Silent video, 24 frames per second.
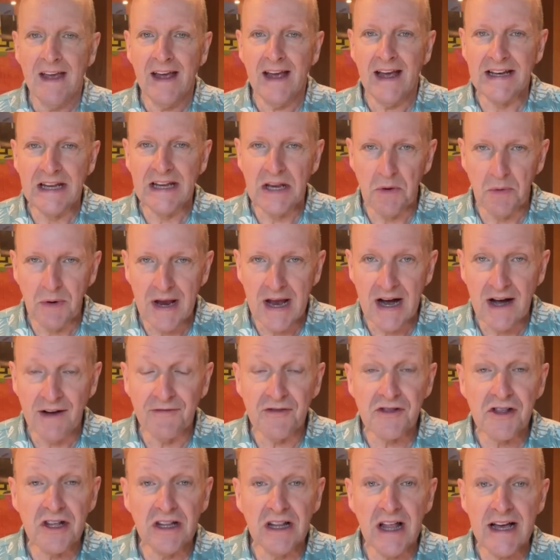And here we are
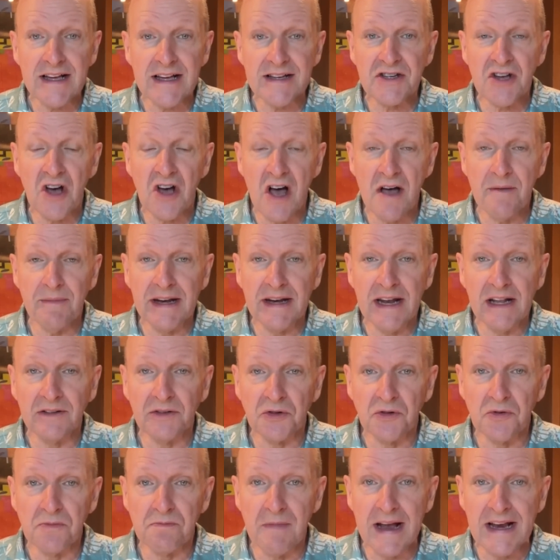for the last time in our
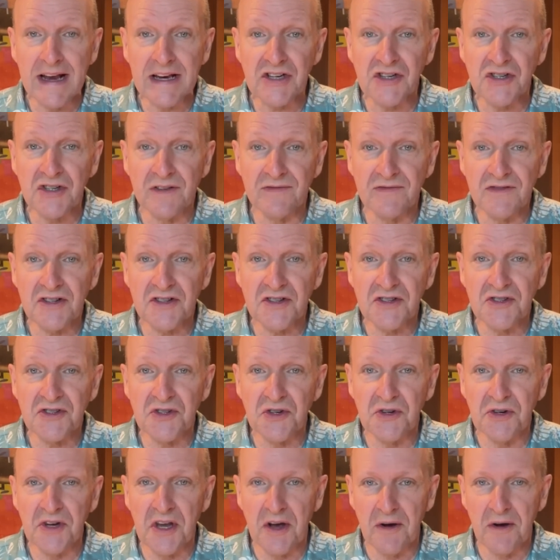little makeshift
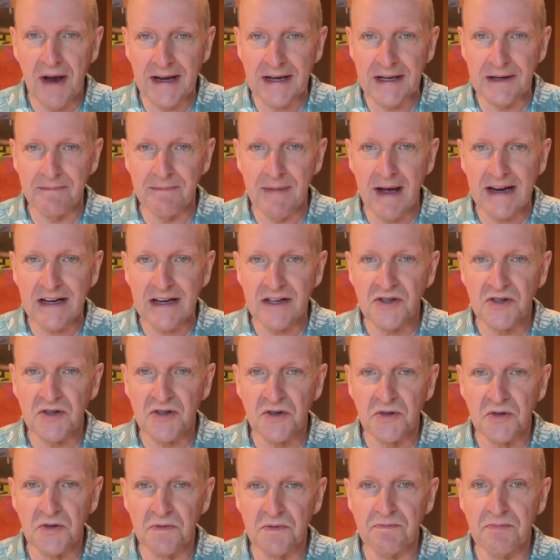studio, heading back
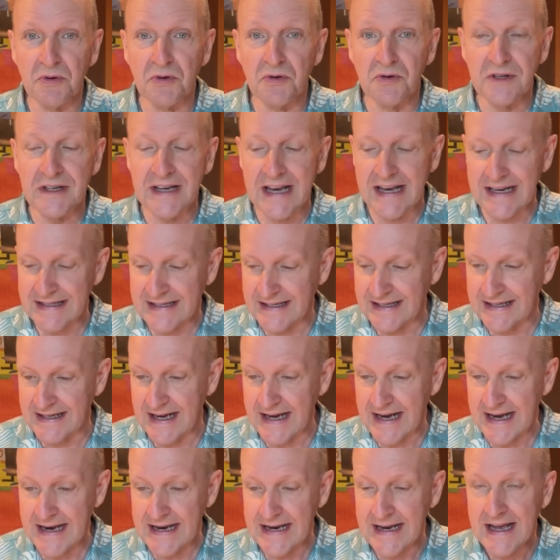to Phuket
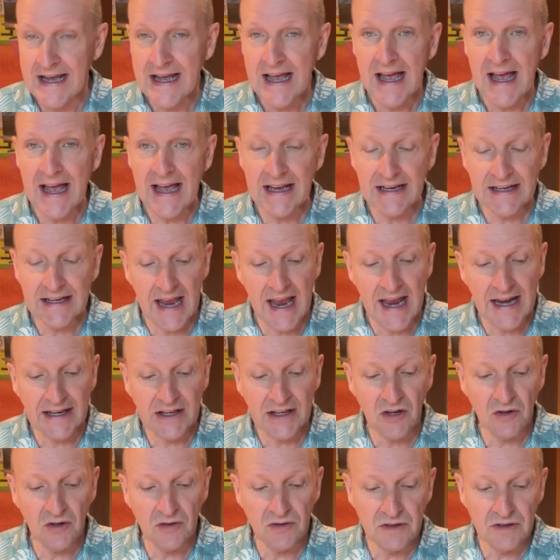today,
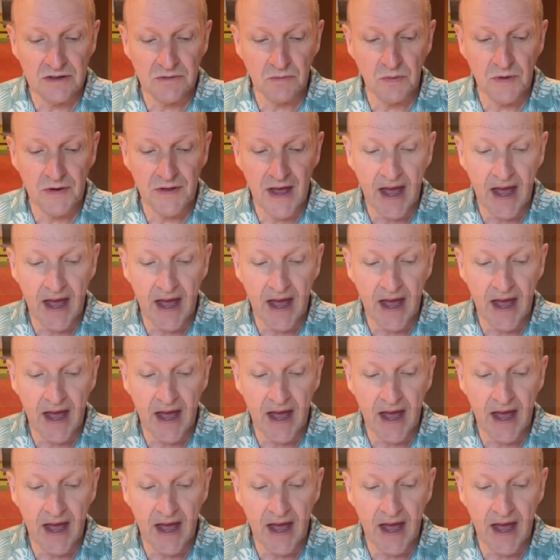heading on with